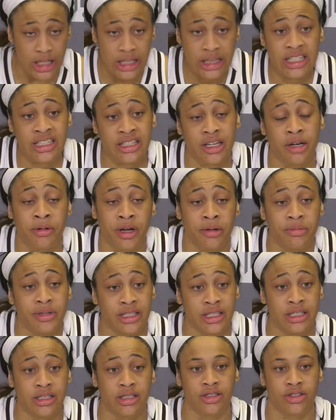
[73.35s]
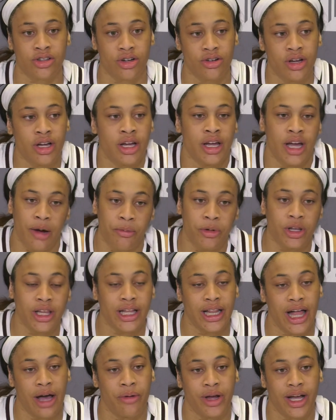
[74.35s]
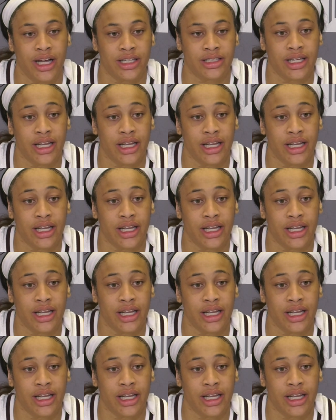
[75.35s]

this upcoming season. So I'm really glad we got